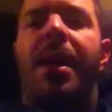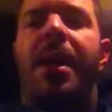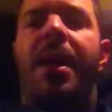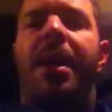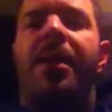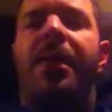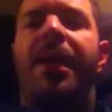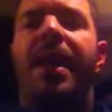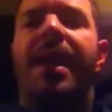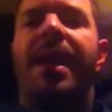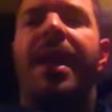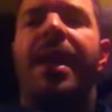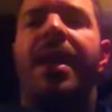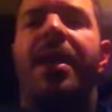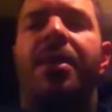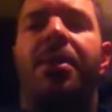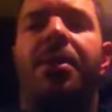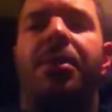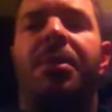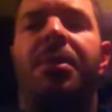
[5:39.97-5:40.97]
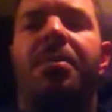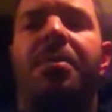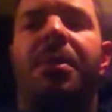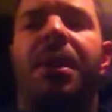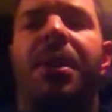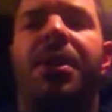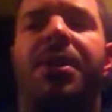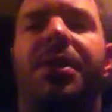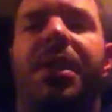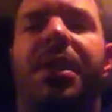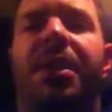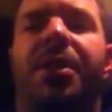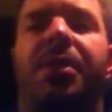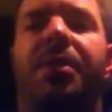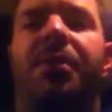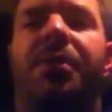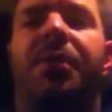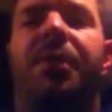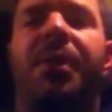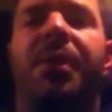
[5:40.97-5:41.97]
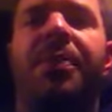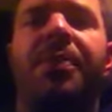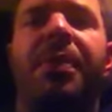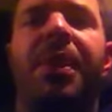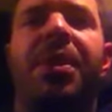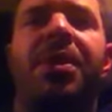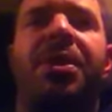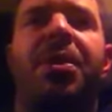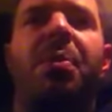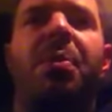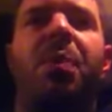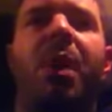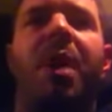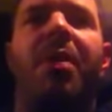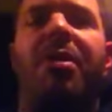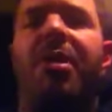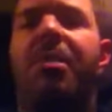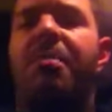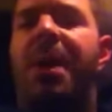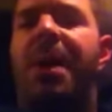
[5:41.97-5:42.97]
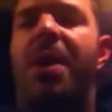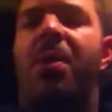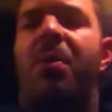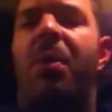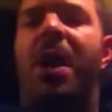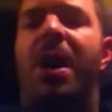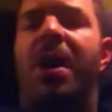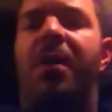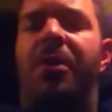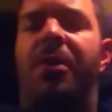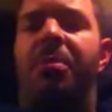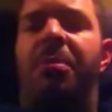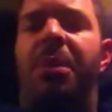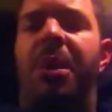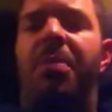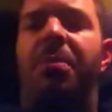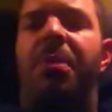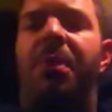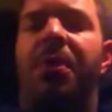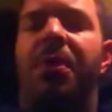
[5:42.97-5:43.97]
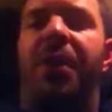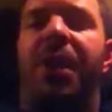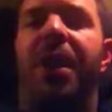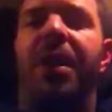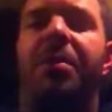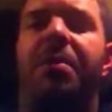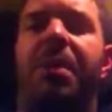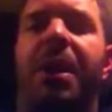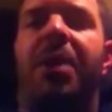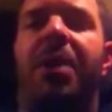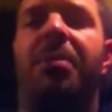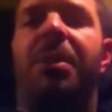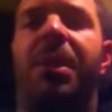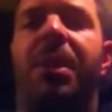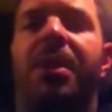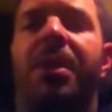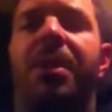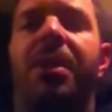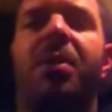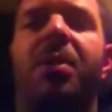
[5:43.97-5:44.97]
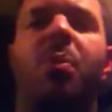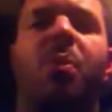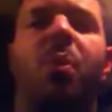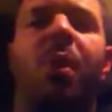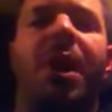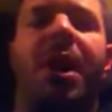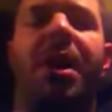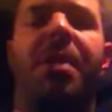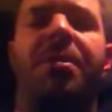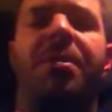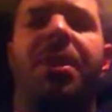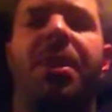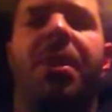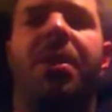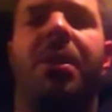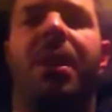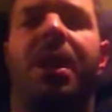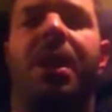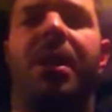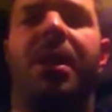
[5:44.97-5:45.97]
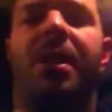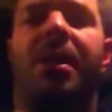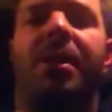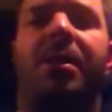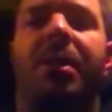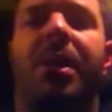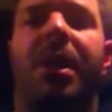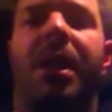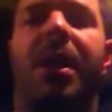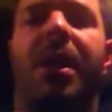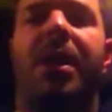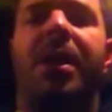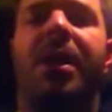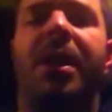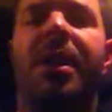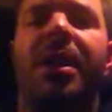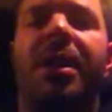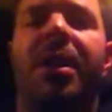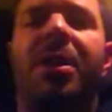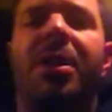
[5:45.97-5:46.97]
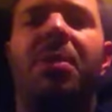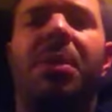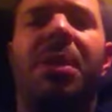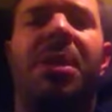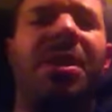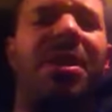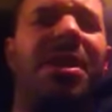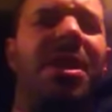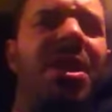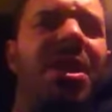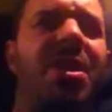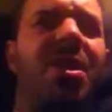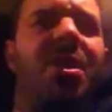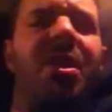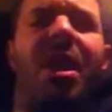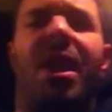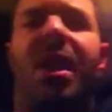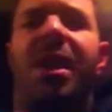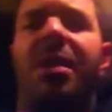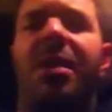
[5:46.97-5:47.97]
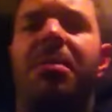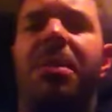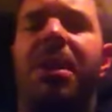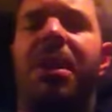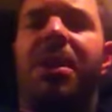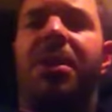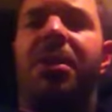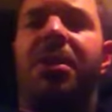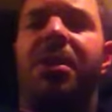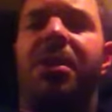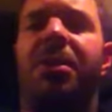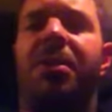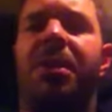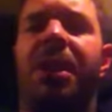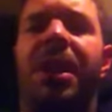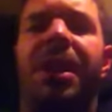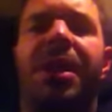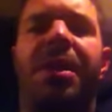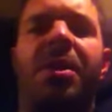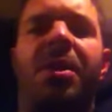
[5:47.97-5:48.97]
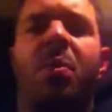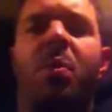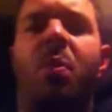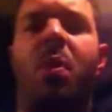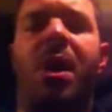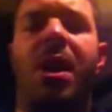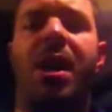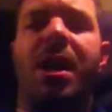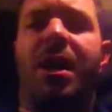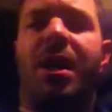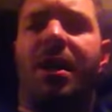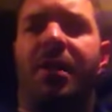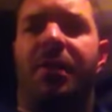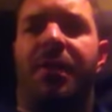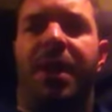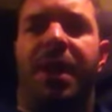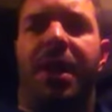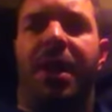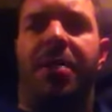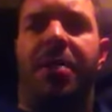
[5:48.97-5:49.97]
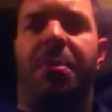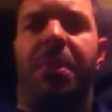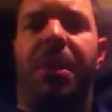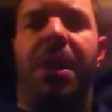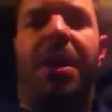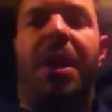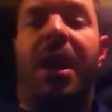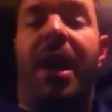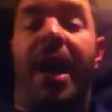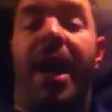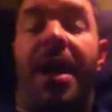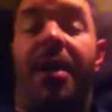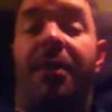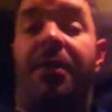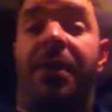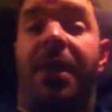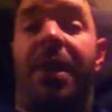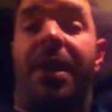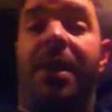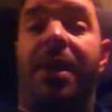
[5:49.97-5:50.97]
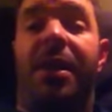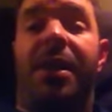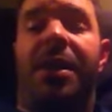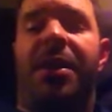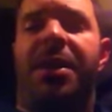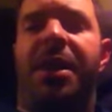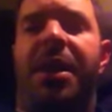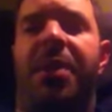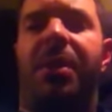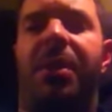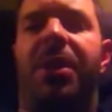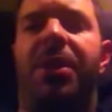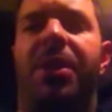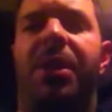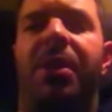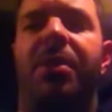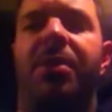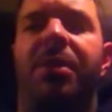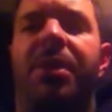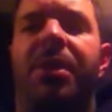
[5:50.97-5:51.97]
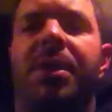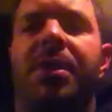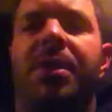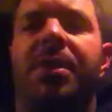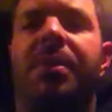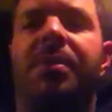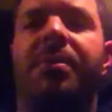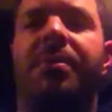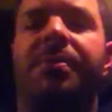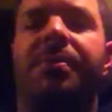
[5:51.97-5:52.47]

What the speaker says: I've allowed myself to worry about what other people think about me and what I'm doing, okay? Which is not like me at all. And I don't know why I've done it, but I have done, and there's no excuses.